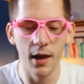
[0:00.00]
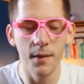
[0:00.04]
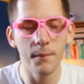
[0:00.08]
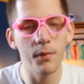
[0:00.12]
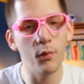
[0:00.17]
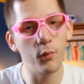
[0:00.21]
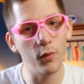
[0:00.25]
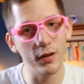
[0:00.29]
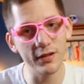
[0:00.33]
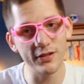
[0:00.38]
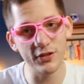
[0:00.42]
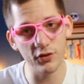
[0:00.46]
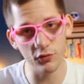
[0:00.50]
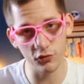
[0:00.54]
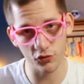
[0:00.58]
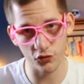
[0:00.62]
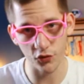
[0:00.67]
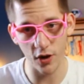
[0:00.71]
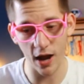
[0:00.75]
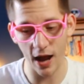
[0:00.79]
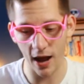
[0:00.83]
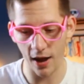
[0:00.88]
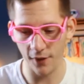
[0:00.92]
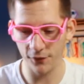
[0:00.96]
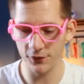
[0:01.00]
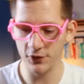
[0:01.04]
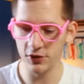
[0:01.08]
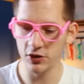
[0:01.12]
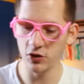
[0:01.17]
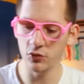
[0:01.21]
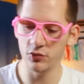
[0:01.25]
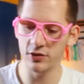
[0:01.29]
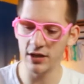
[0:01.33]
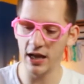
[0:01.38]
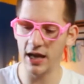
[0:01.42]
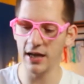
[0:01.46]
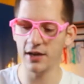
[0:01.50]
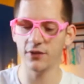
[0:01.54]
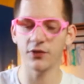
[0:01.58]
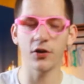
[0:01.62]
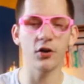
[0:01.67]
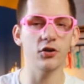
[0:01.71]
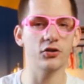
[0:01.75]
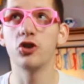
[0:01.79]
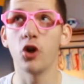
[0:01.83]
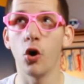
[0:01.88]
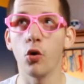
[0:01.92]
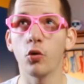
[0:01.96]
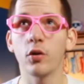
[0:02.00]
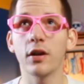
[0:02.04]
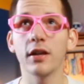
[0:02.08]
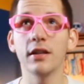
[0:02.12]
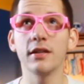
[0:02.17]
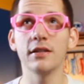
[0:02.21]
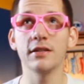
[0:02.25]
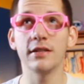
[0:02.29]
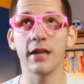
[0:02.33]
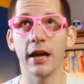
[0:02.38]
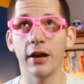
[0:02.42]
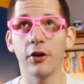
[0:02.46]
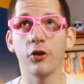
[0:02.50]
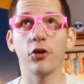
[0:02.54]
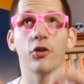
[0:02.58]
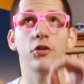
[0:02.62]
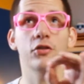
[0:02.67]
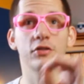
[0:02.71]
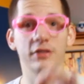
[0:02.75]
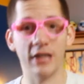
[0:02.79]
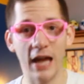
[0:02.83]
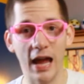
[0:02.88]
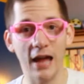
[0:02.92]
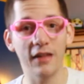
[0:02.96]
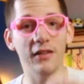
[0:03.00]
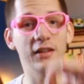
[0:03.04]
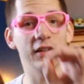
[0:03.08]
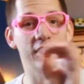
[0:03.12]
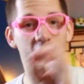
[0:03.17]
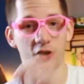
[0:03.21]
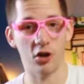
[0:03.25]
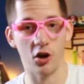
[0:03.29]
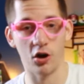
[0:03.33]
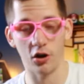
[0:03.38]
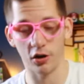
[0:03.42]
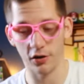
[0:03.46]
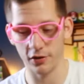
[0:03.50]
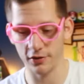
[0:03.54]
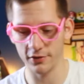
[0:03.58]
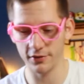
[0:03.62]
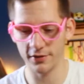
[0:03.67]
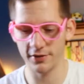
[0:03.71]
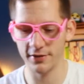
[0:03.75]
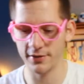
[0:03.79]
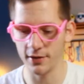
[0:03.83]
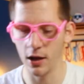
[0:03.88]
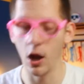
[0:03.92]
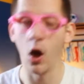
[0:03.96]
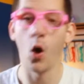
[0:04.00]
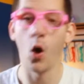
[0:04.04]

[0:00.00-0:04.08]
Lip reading: But once you draft, you take their Token Terror talent cards.